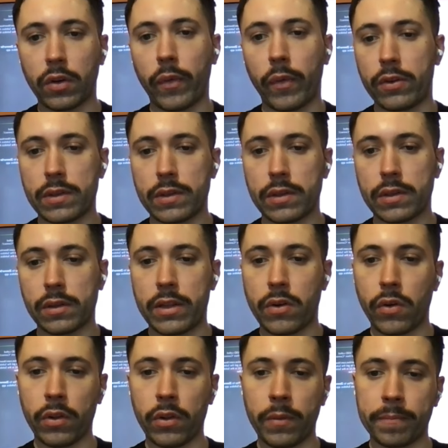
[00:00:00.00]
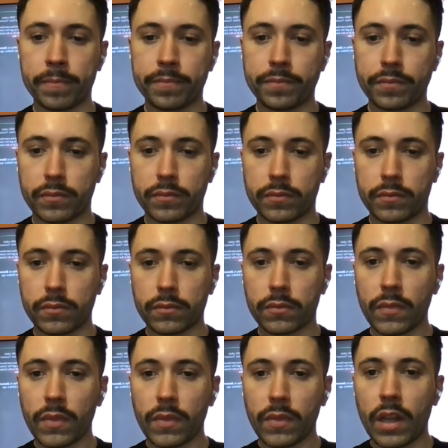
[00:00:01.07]
values later on.
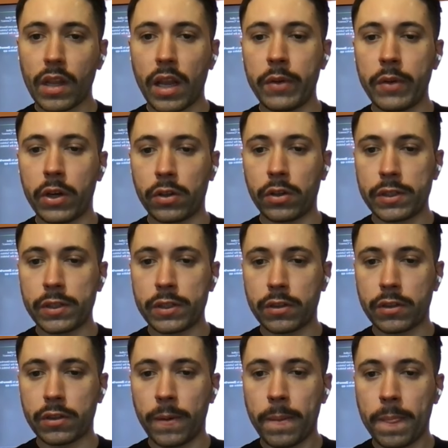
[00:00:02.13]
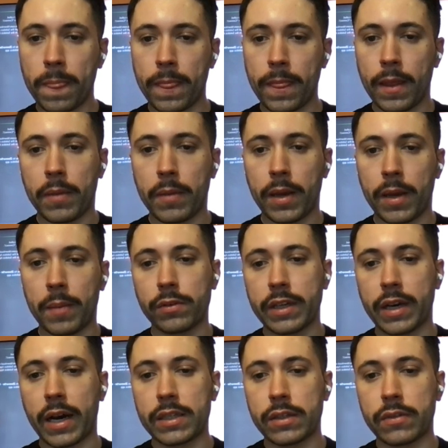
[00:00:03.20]
And we also map all
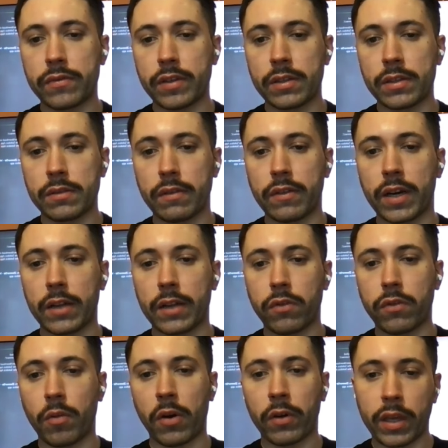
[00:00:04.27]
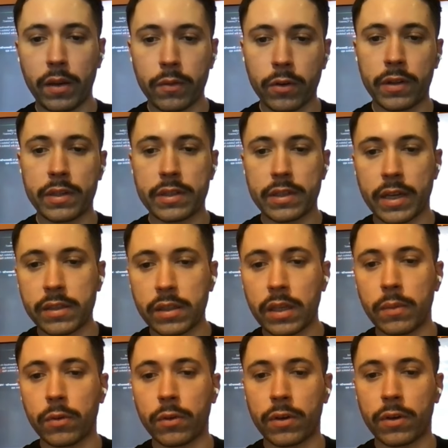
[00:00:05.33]
the other things we've got from our keywords,
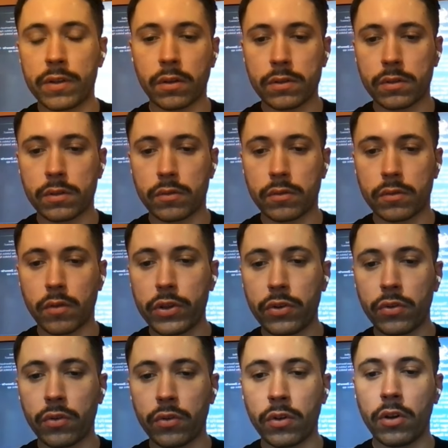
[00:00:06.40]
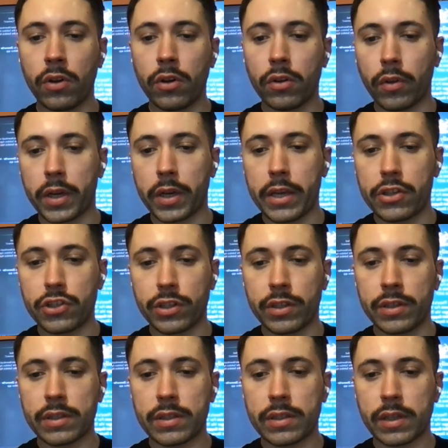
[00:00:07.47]
anti-keywords, also revenue,
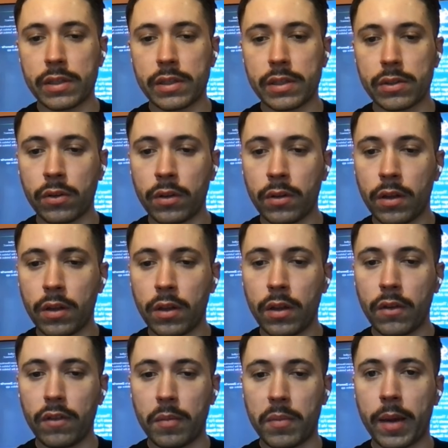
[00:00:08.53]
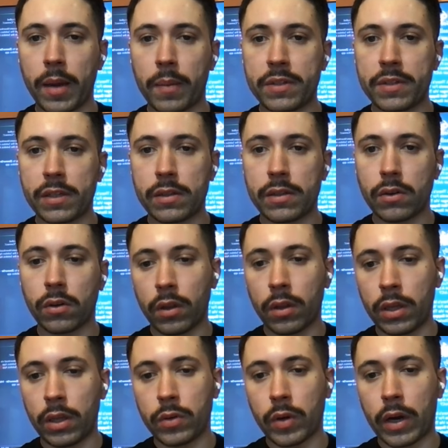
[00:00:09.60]
locations, and so on. We map this all
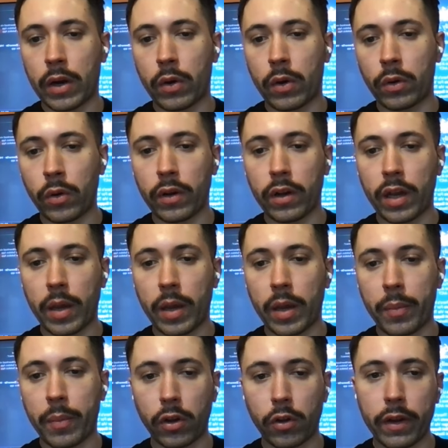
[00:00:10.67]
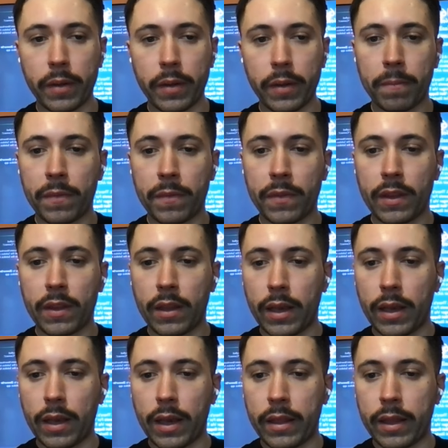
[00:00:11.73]
into our long Apollo query.
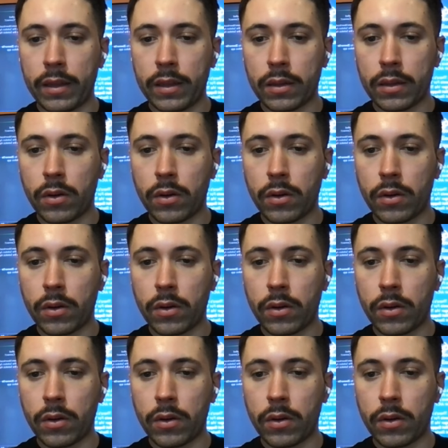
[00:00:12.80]
And then it